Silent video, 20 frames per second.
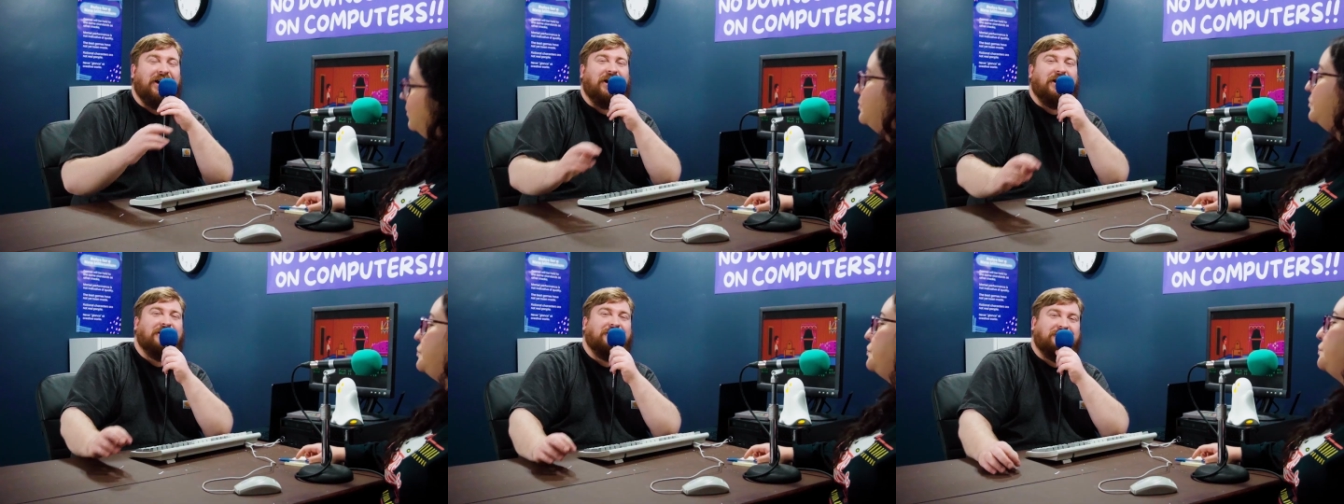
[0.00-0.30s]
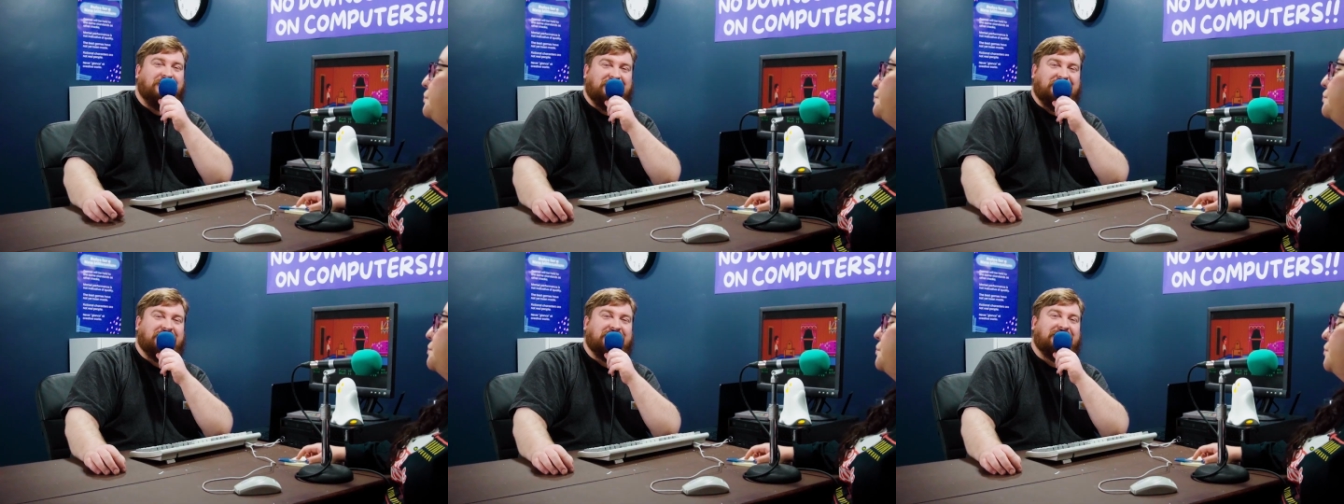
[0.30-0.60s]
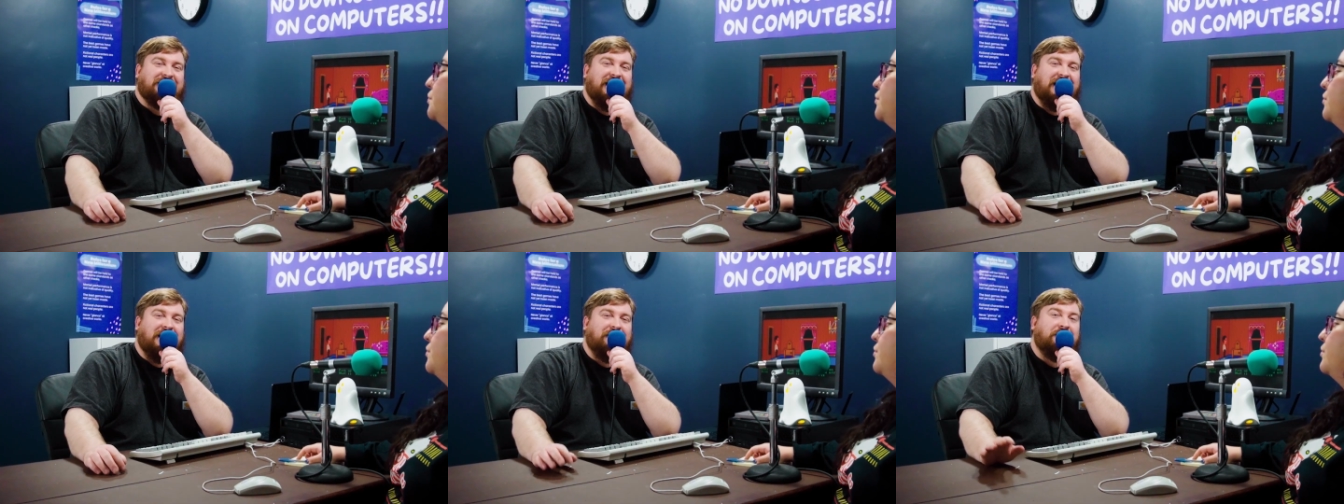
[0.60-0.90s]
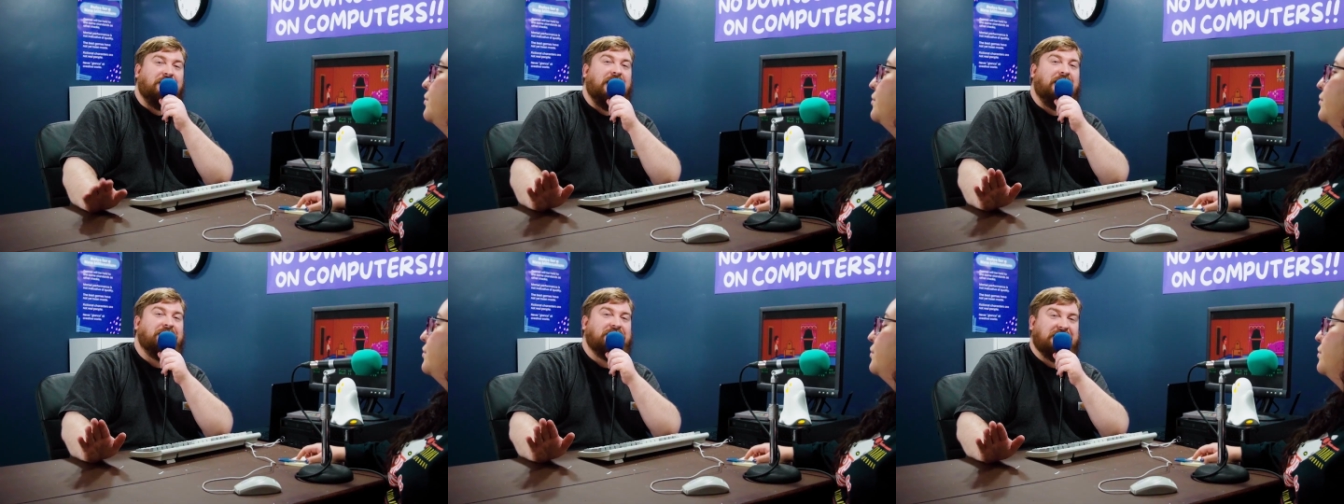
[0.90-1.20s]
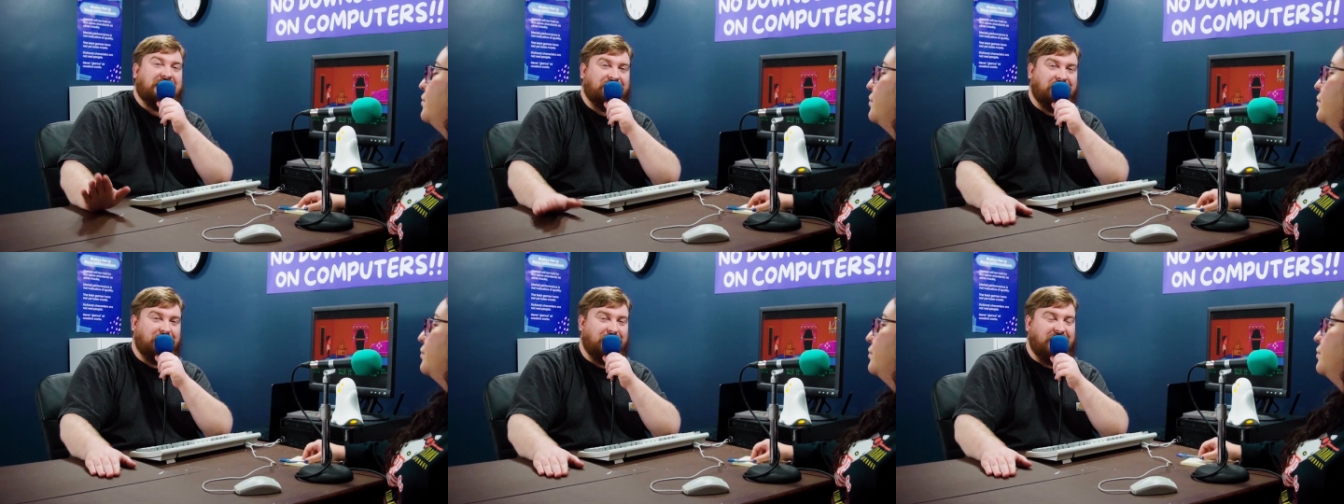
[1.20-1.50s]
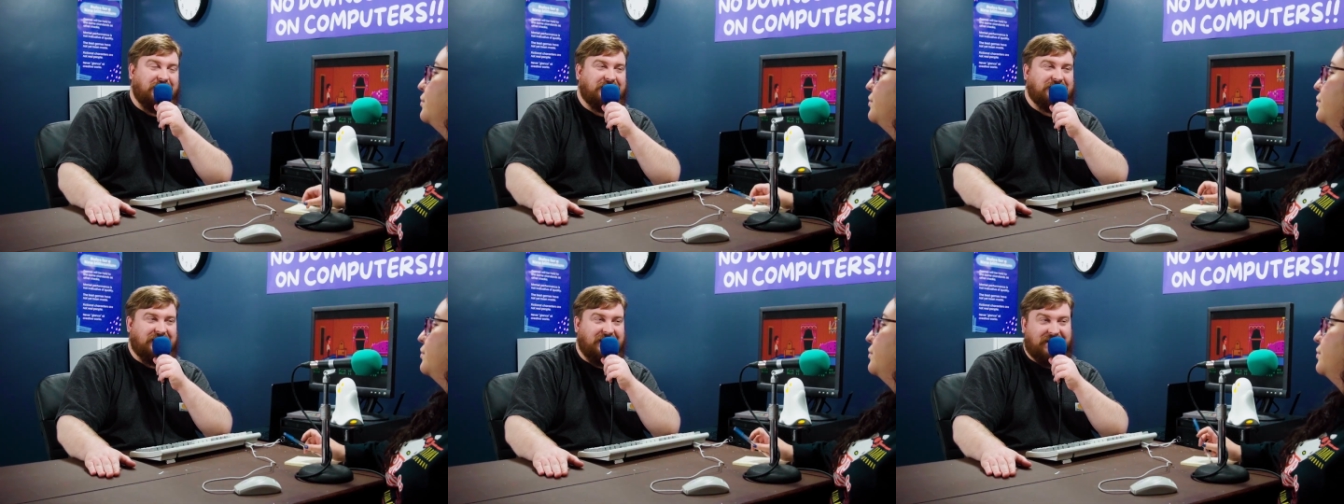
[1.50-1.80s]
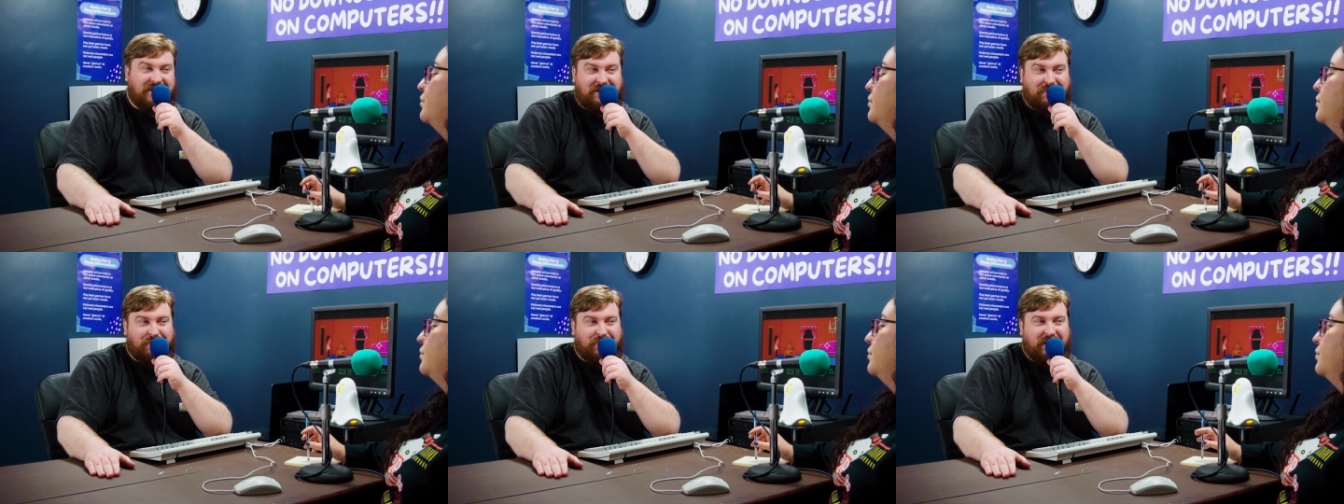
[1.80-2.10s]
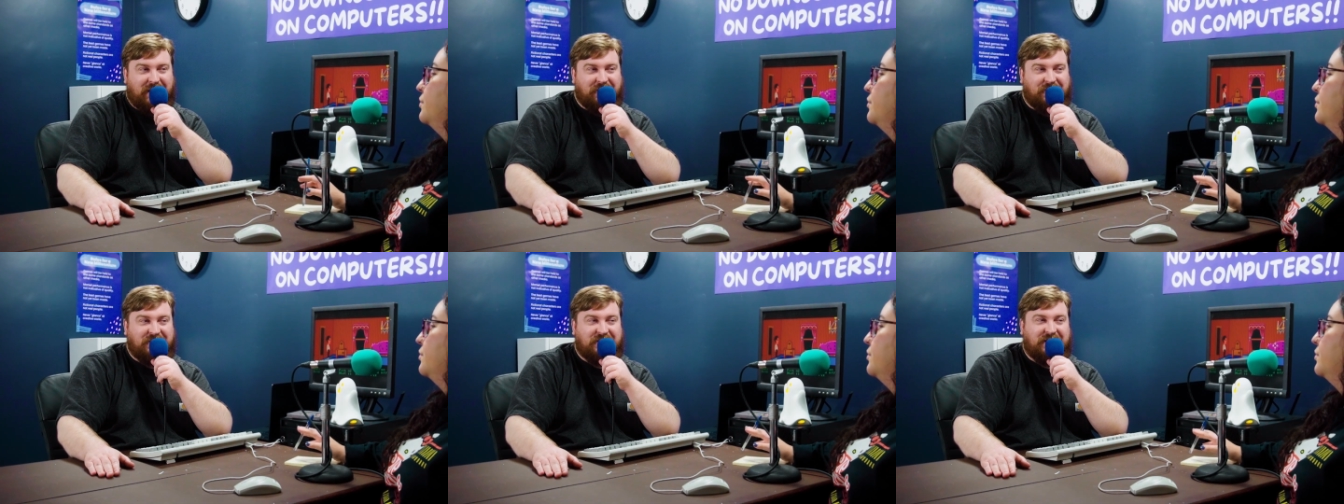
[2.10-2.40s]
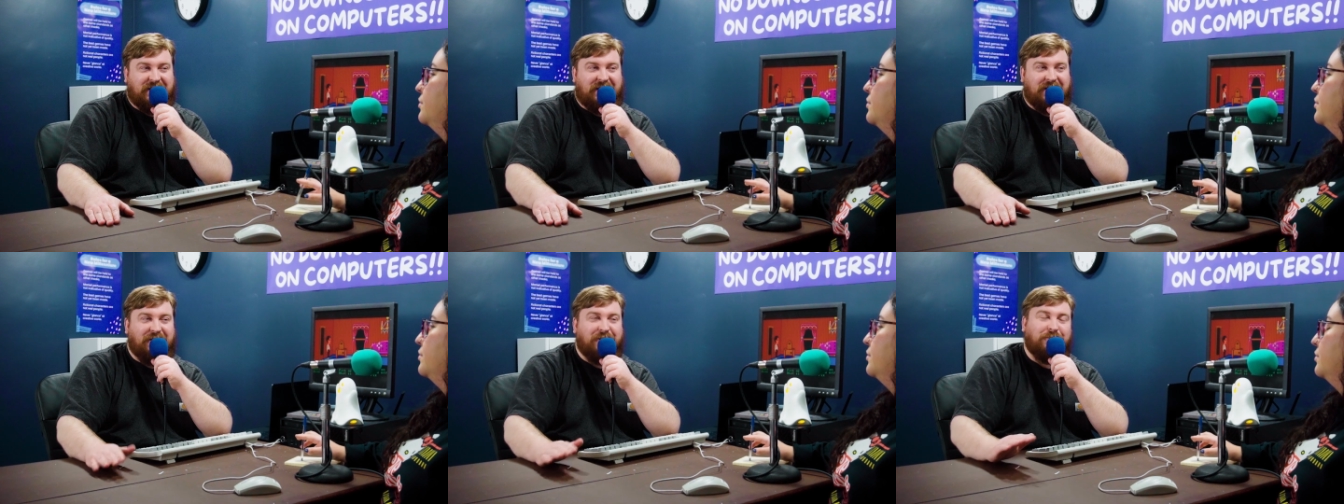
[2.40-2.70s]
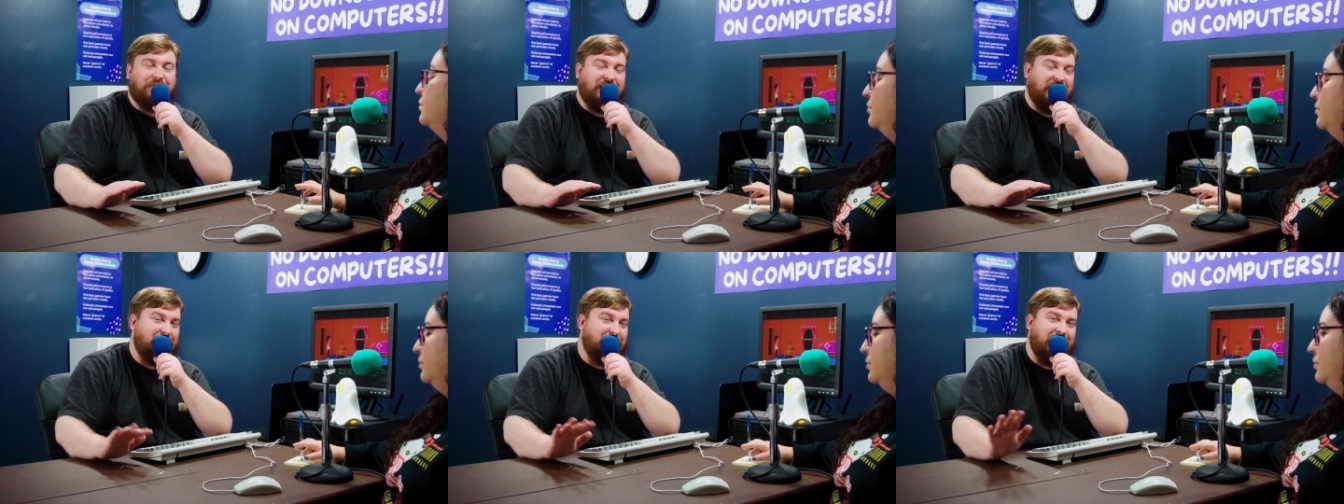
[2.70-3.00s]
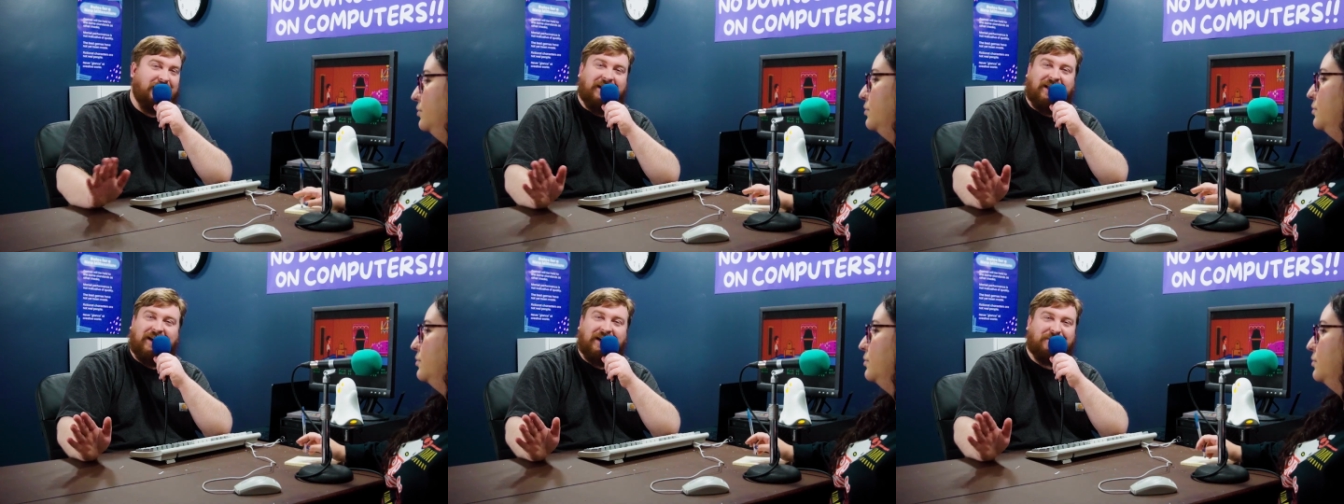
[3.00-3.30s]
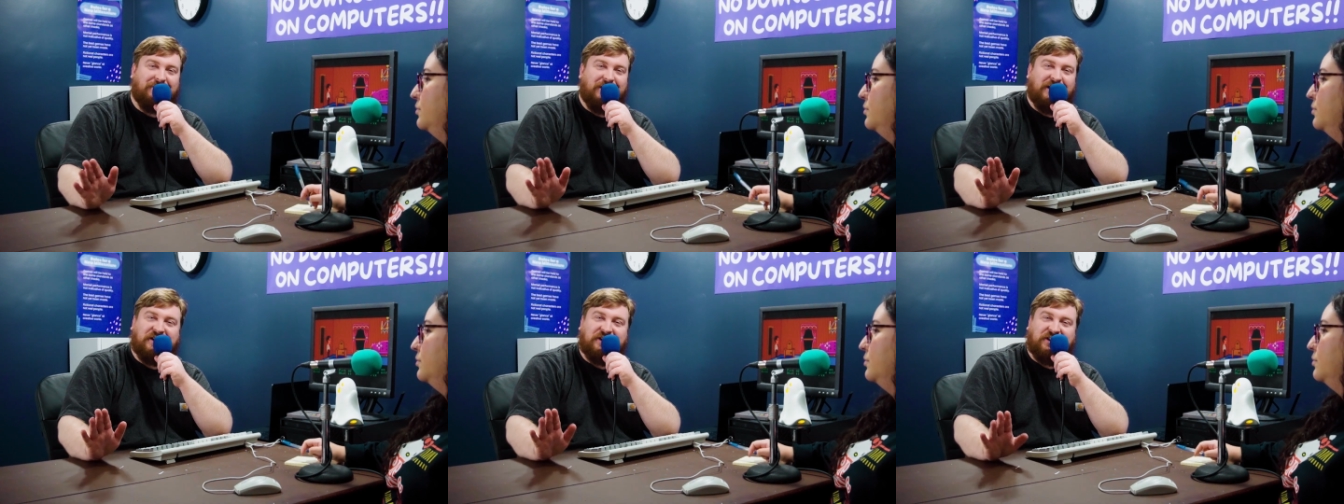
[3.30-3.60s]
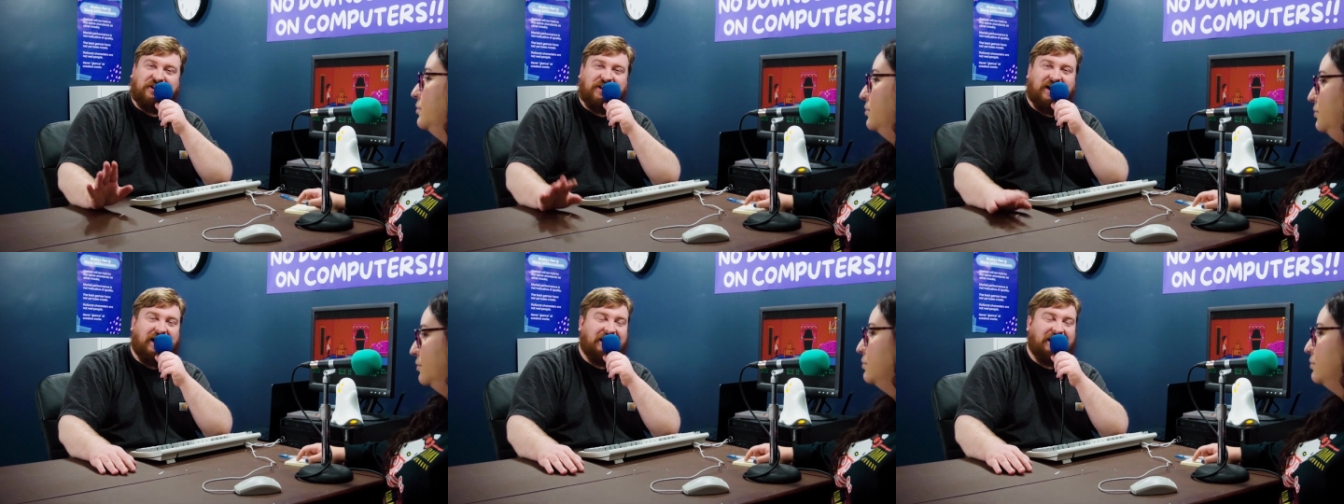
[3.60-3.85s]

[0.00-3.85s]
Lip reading: All of which to say, if you have $7 and a couple hours to kill, play Maniac Mansion.